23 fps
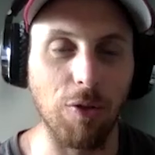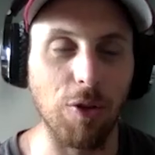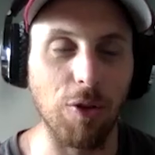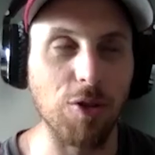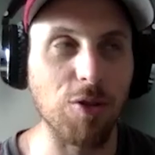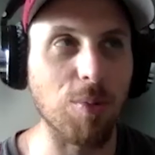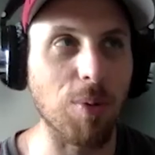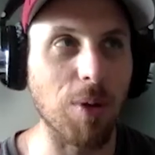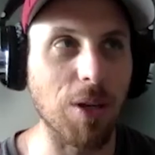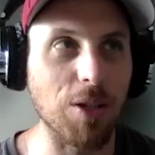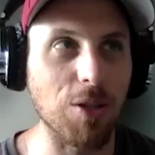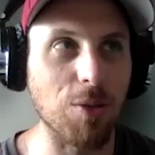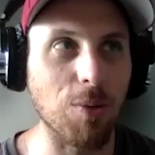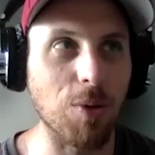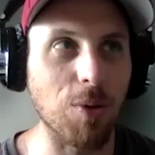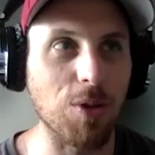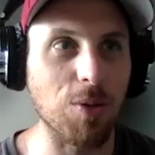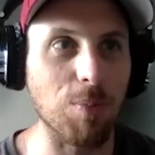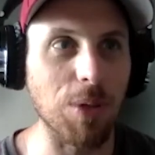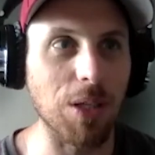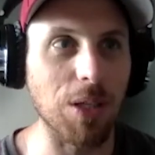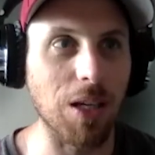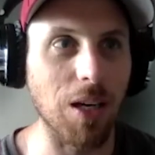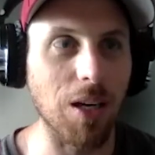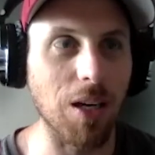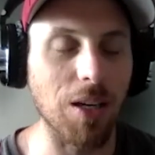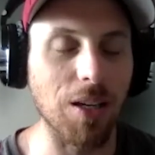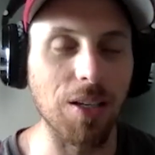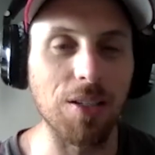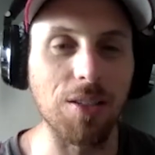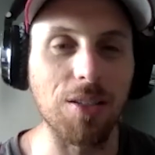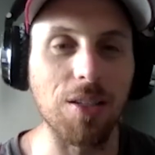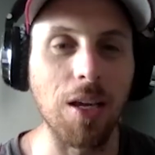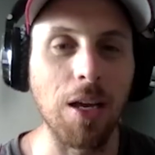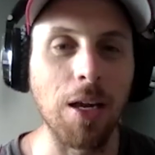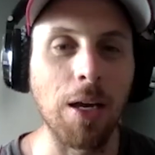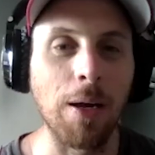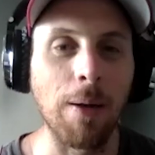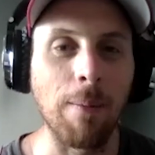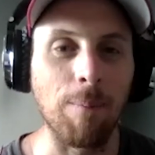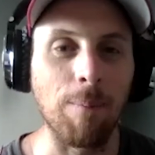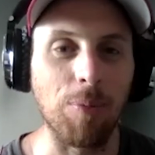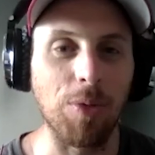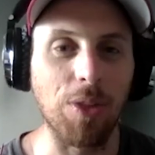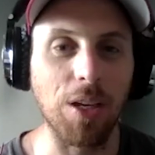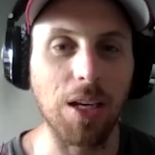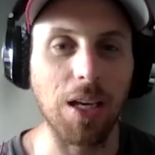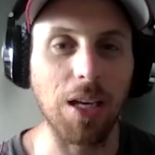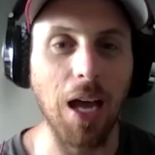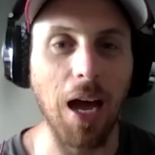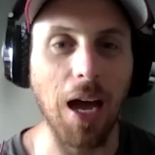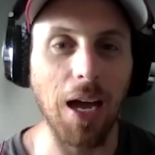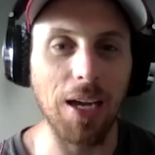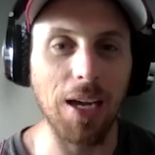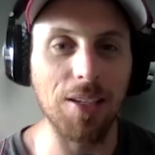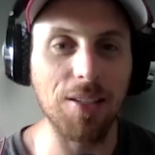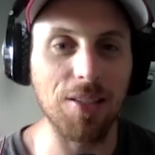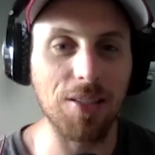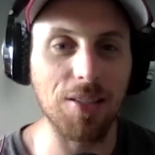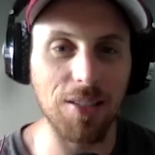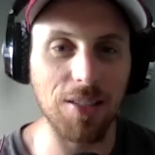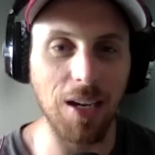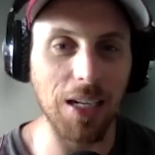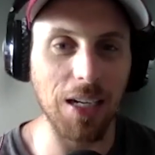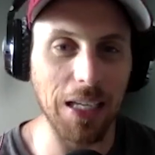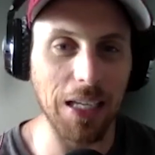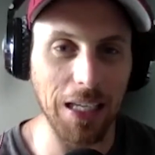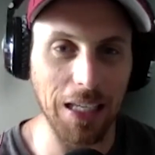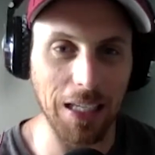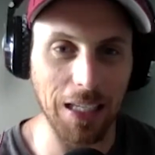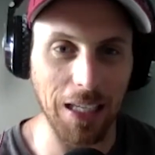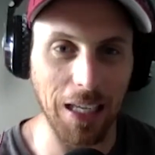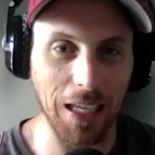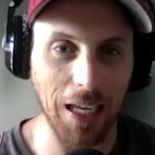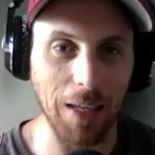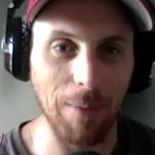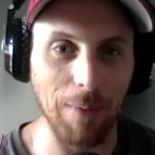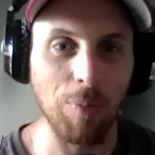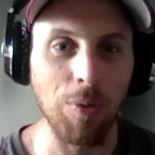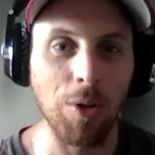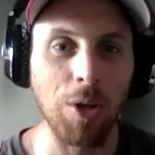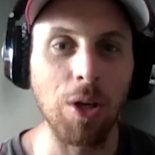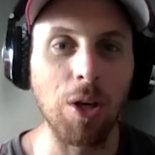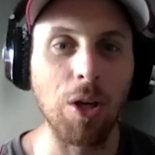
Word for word: first place was because the guy studying it